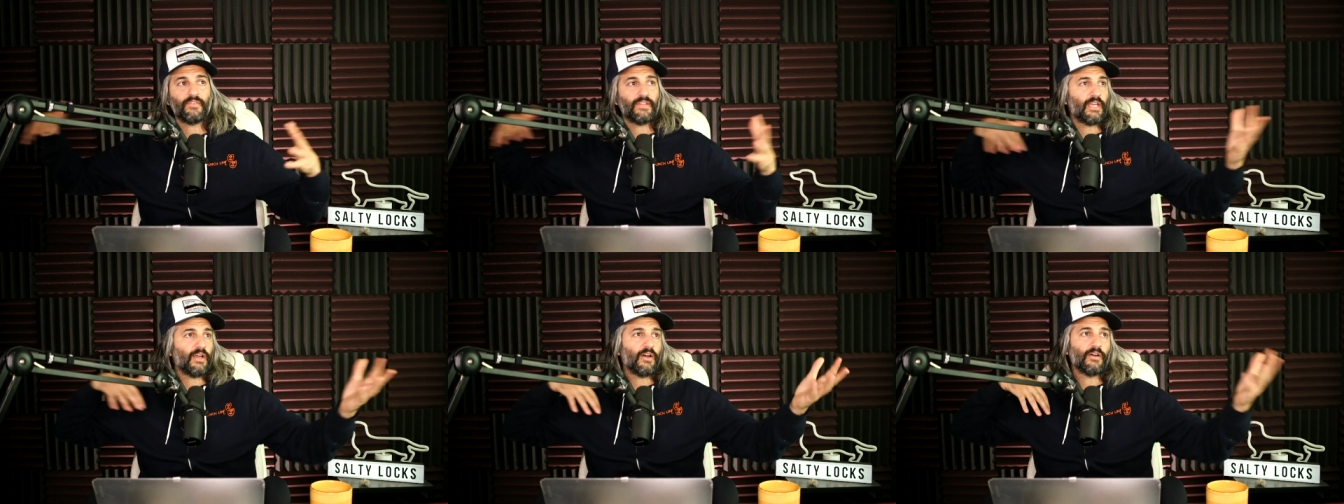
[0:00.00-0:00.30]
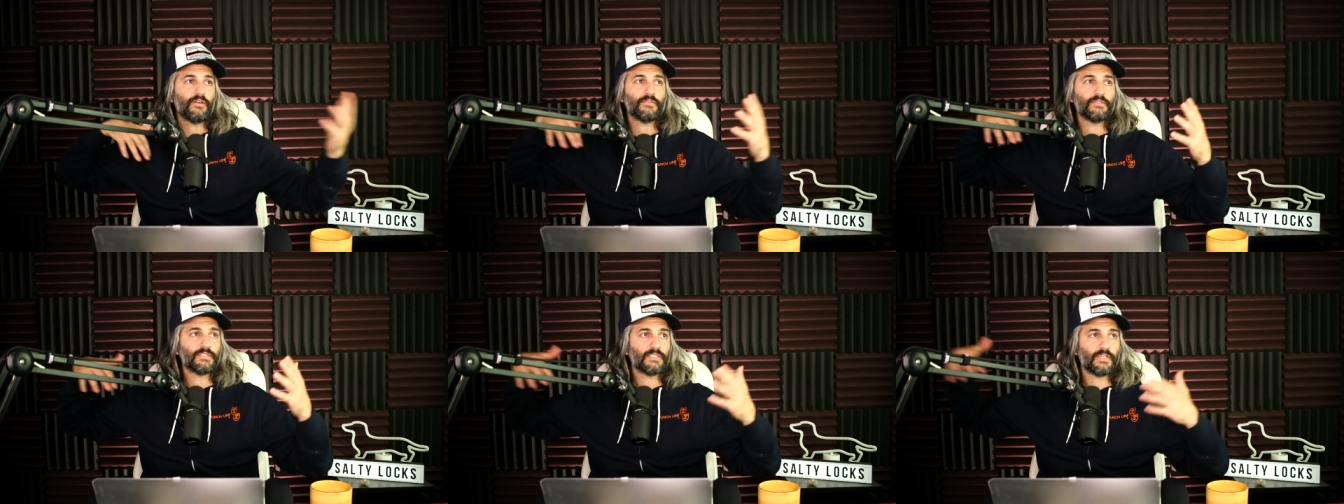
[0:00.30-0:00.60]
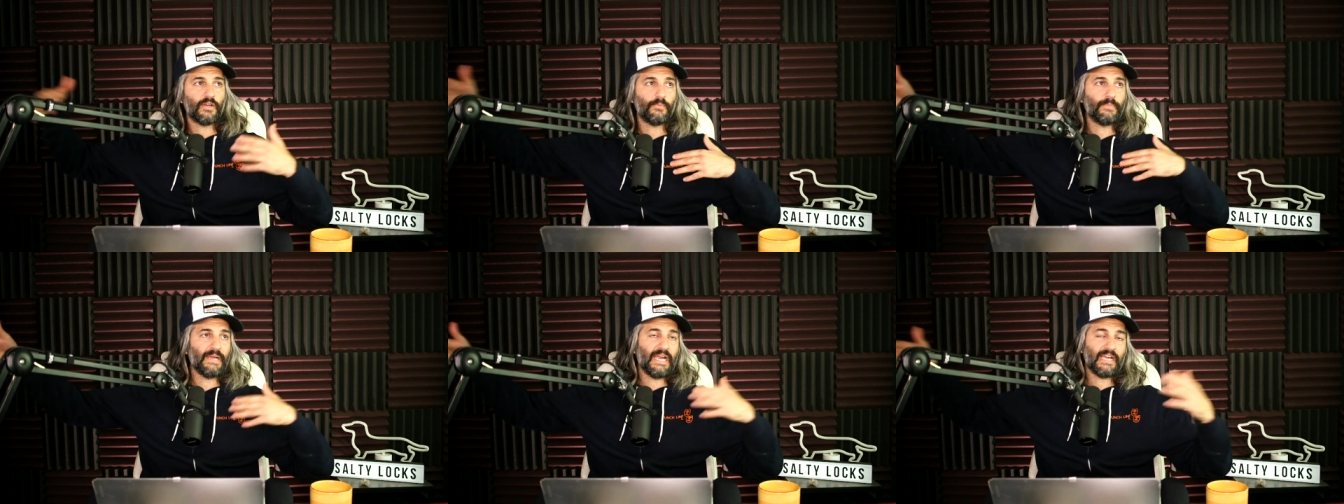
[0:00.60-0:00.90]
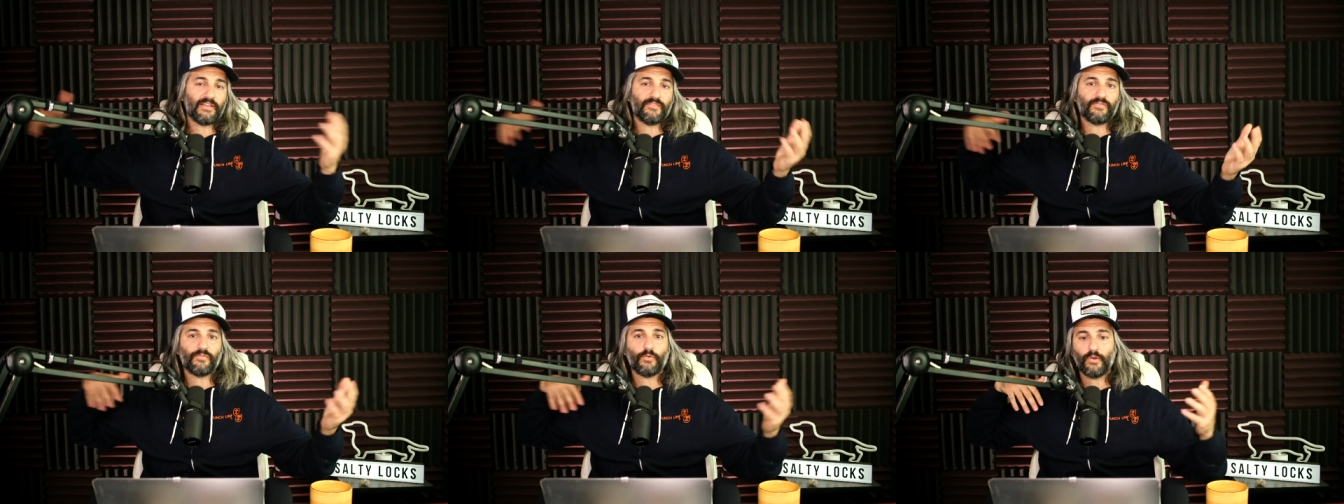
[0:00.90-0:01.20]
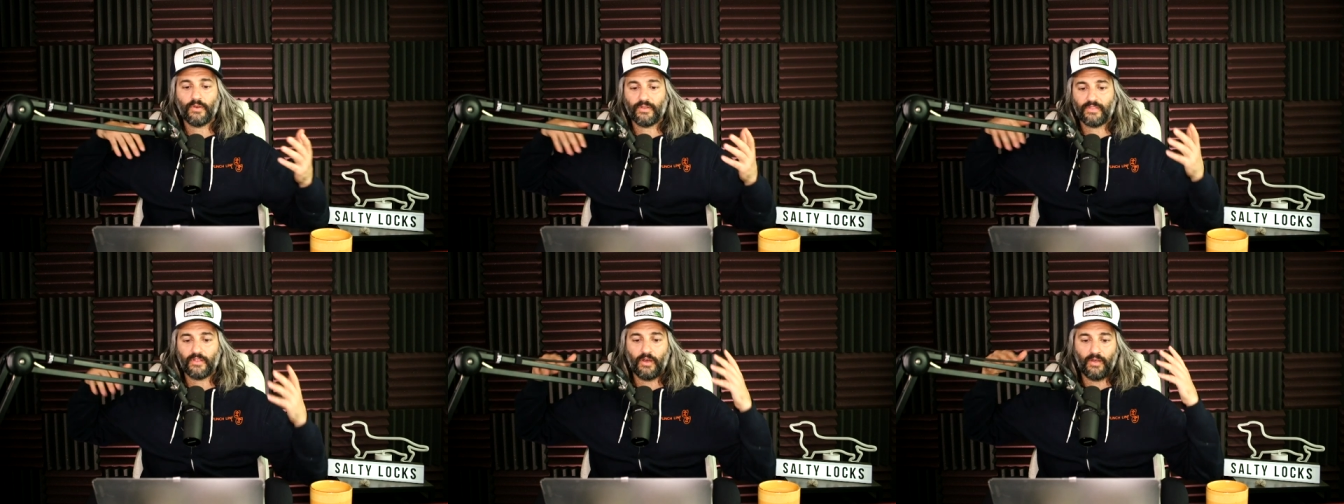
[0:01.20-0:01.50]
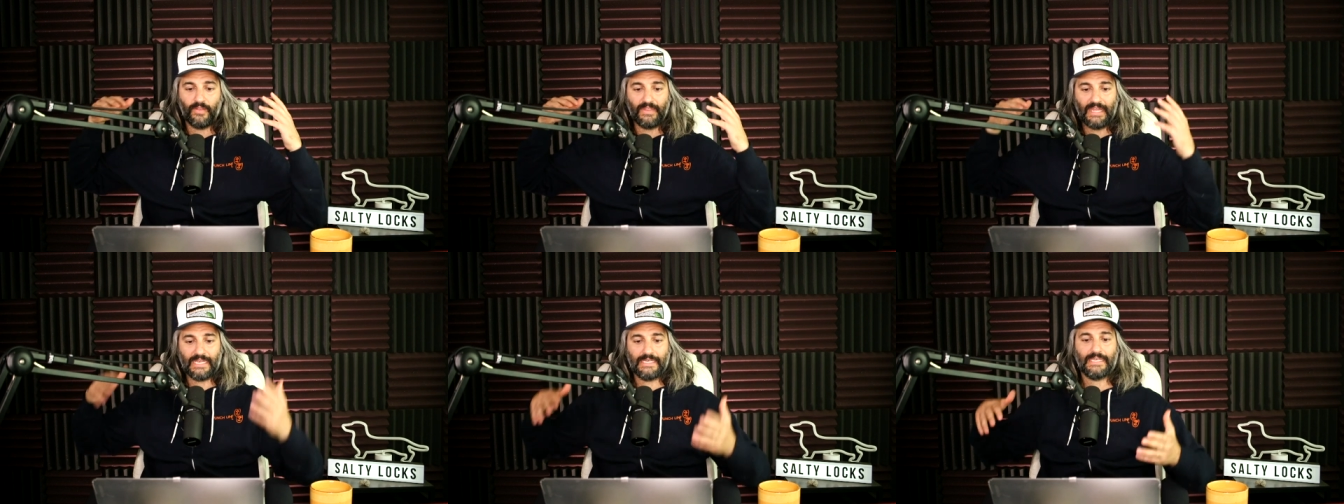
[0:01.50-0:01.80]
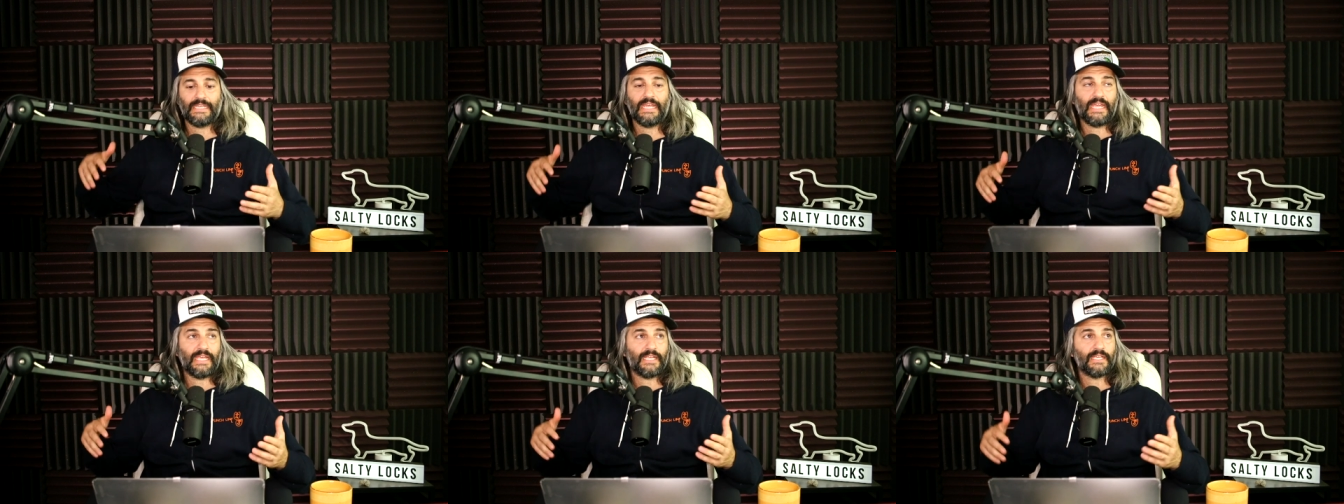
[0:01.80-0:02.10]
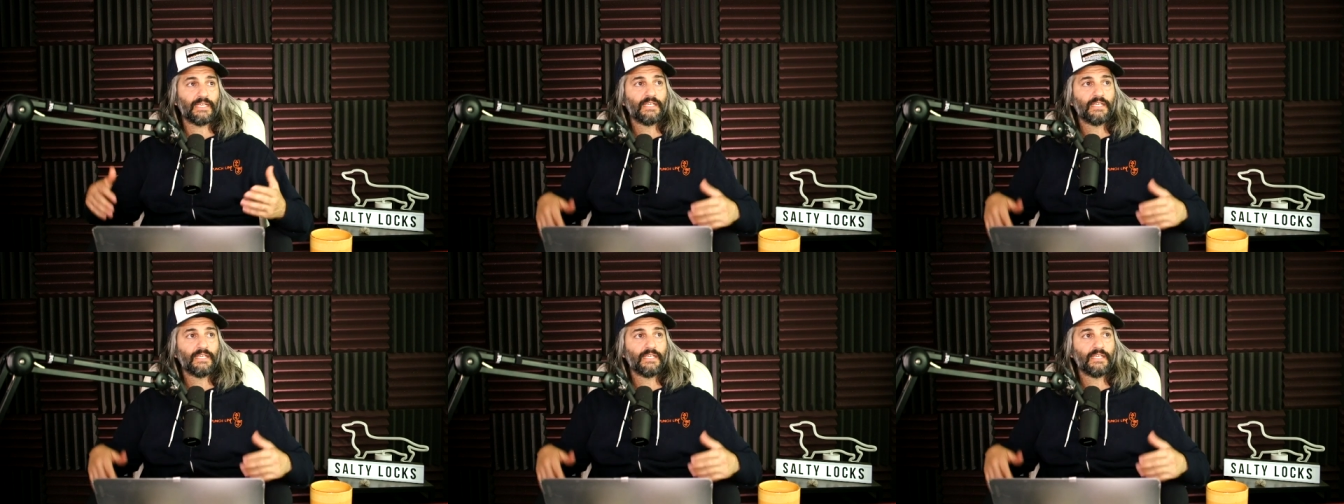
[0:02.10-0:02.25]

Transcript: they all go back and forth on that day.